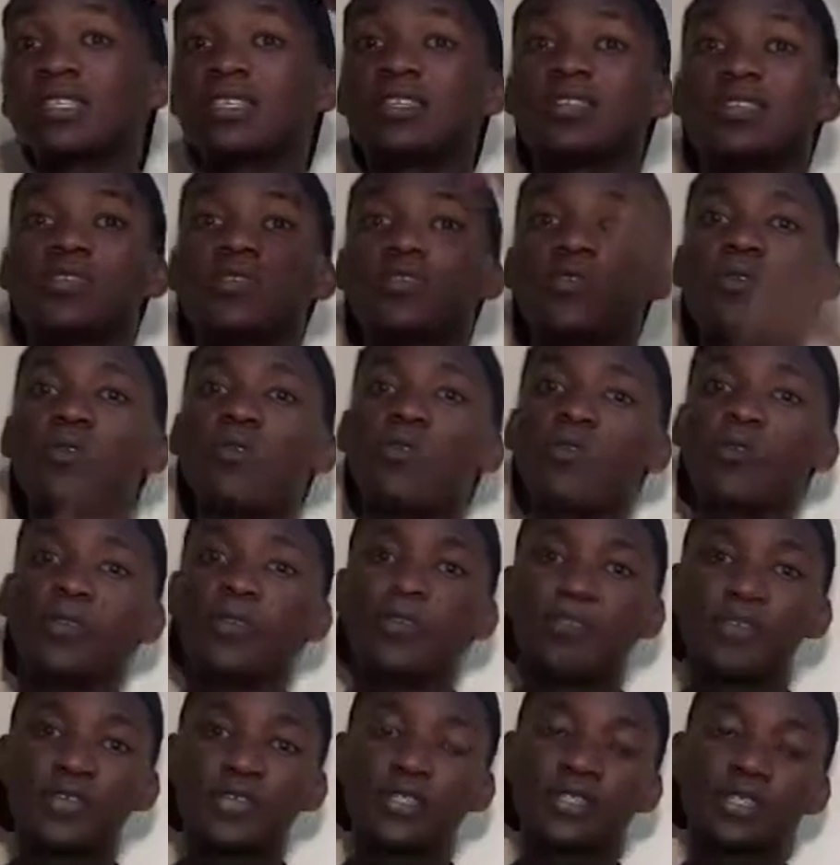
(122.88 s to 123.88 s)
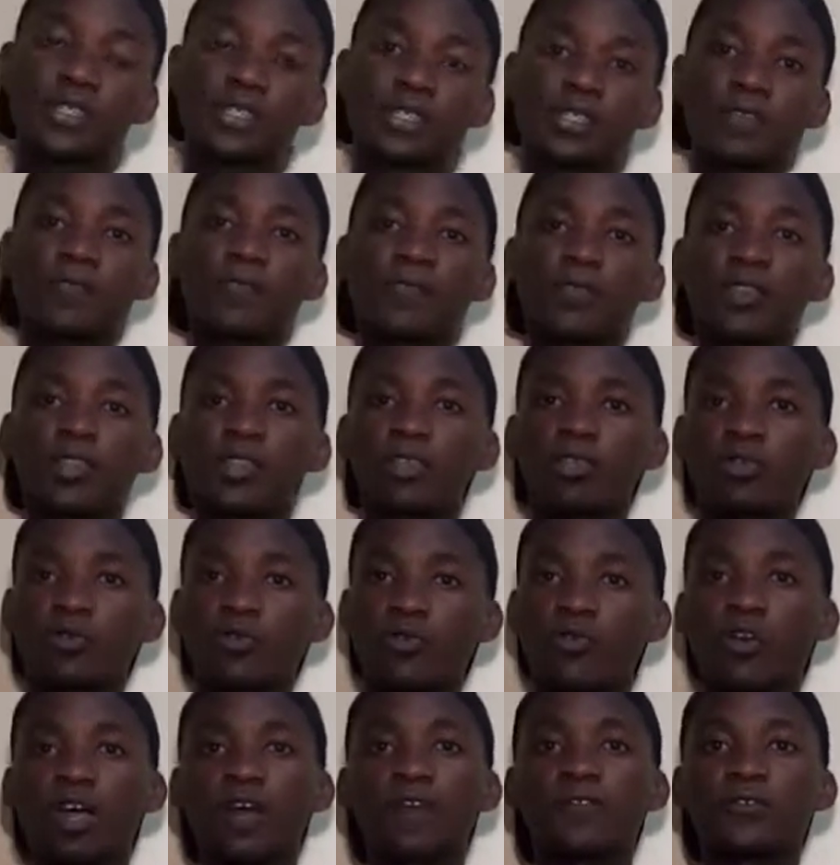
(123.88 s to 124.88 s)
in your PC,
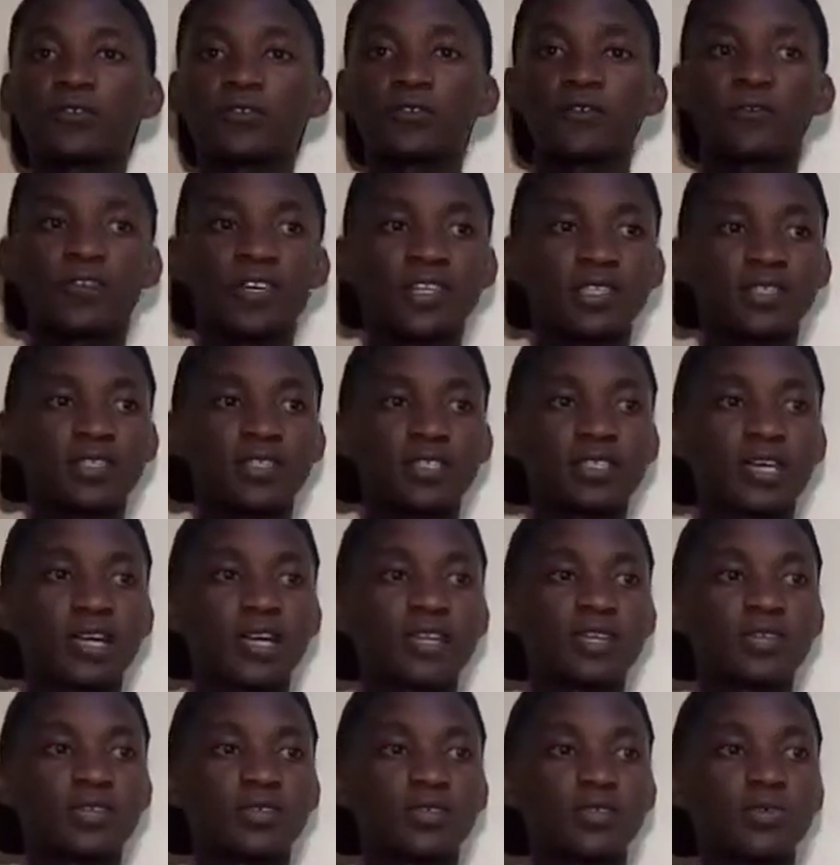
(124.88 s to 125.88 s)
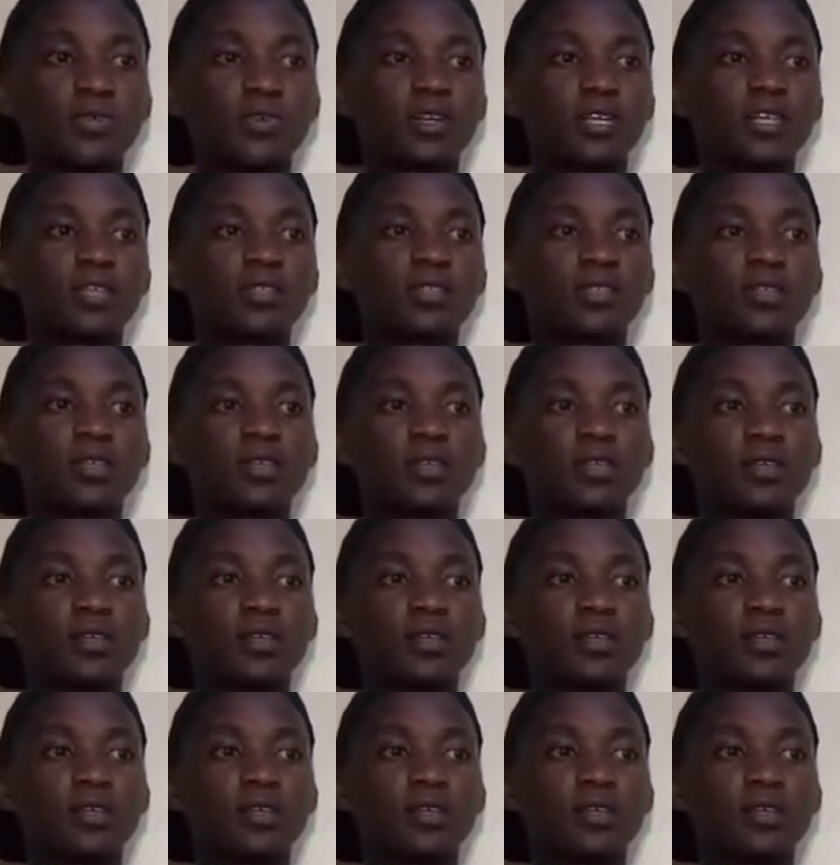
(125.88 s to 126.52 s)
you'll have to first uninstall it.